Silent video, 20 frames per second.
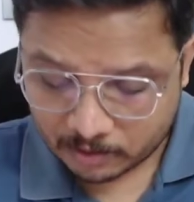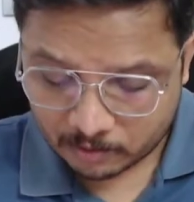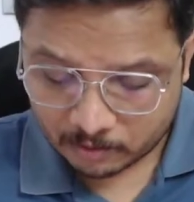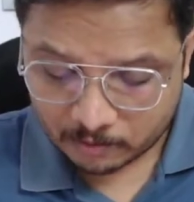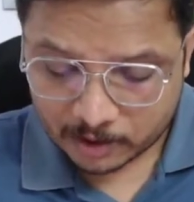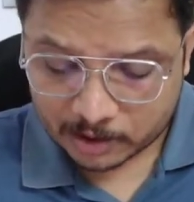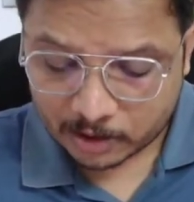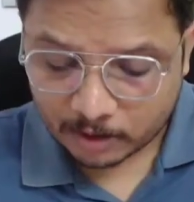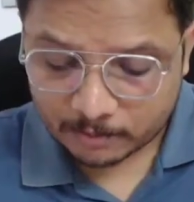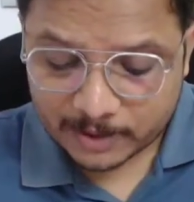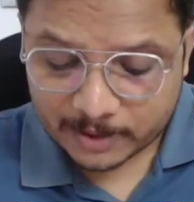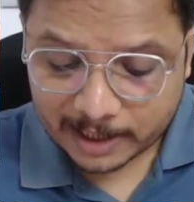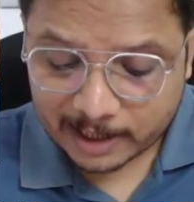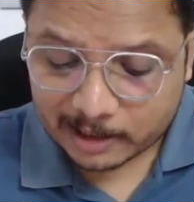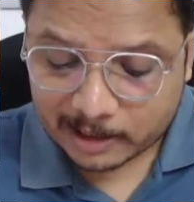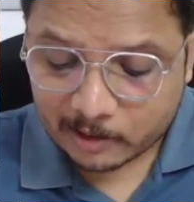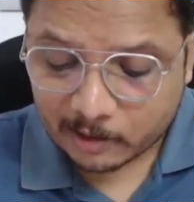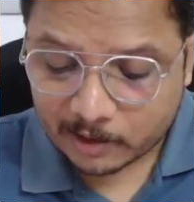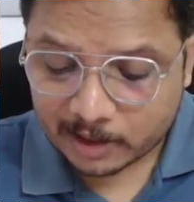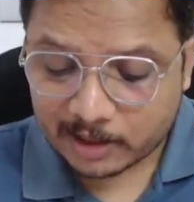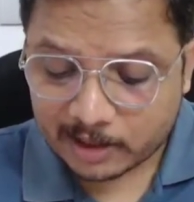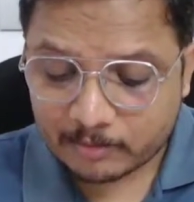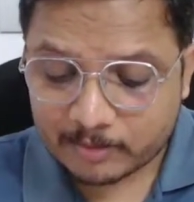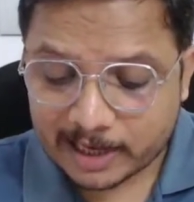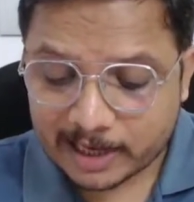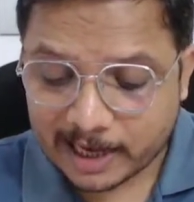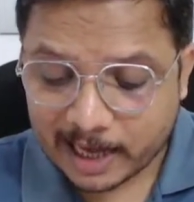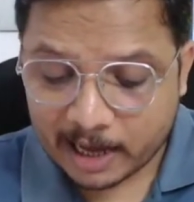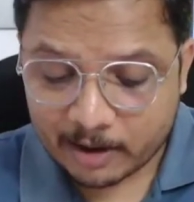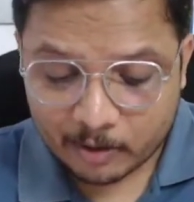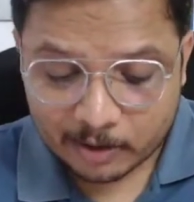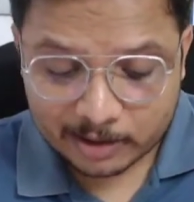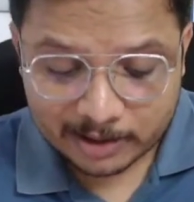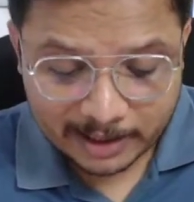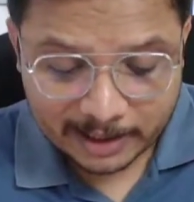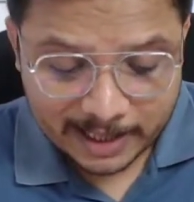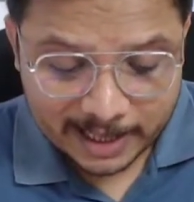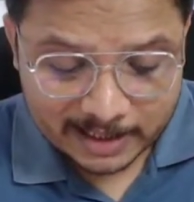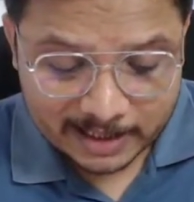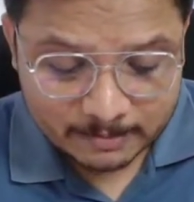One of that algorithm that I have
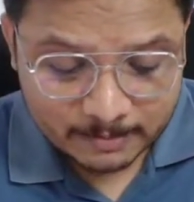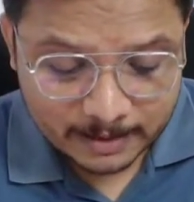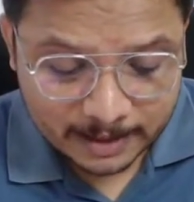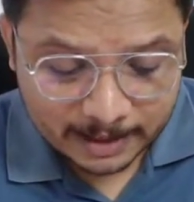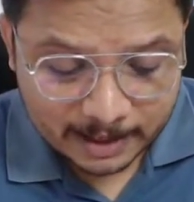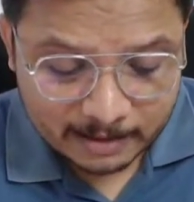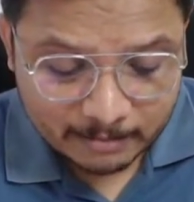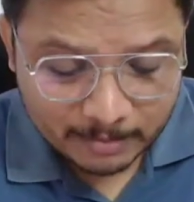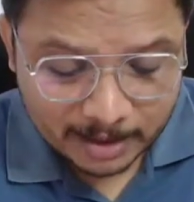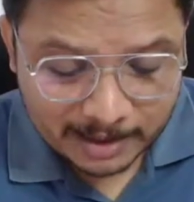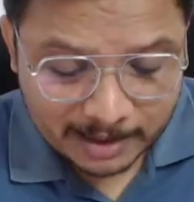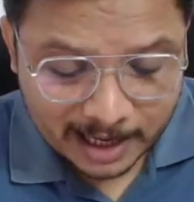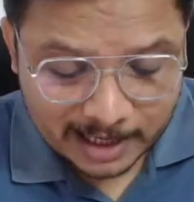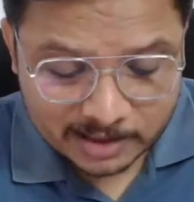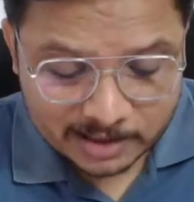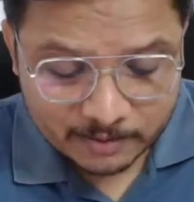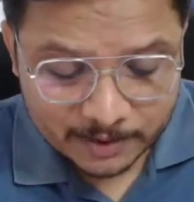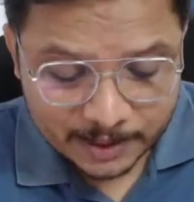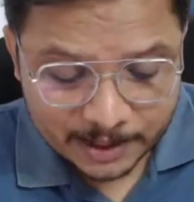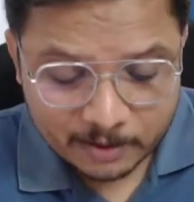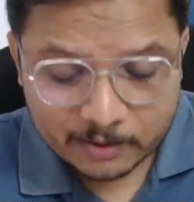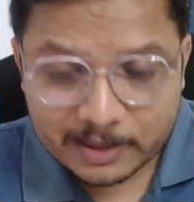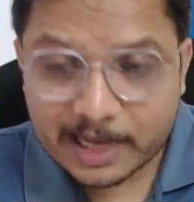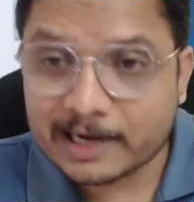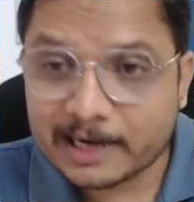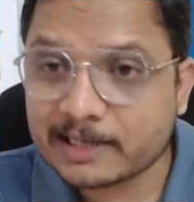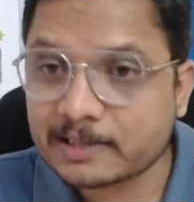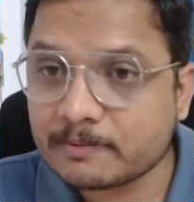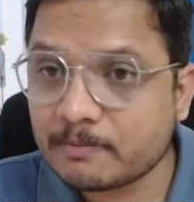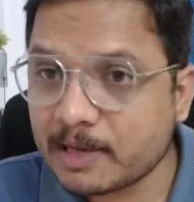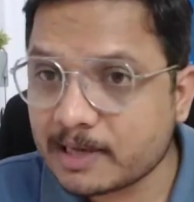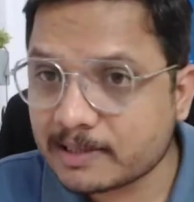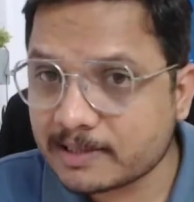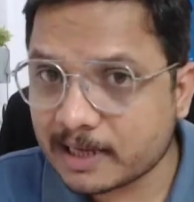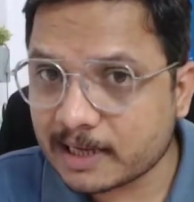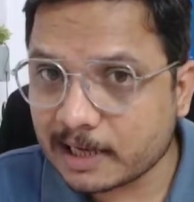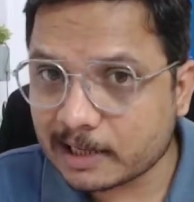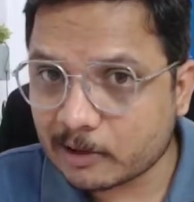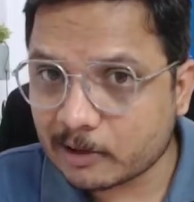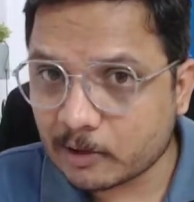already explained in my last video, that is
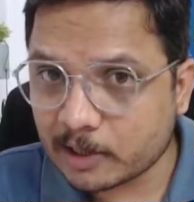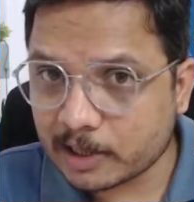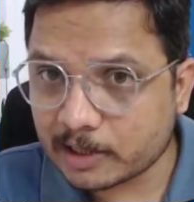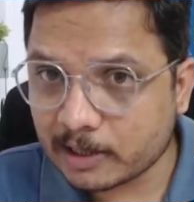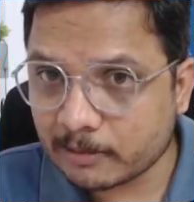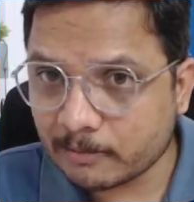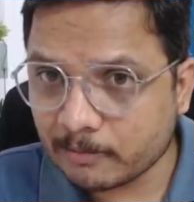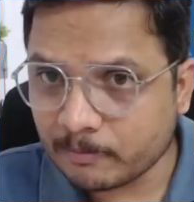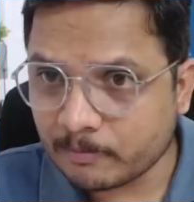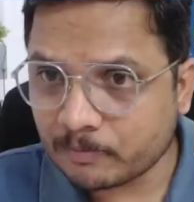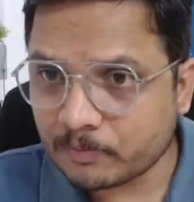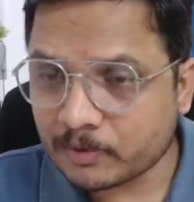basic algorithm.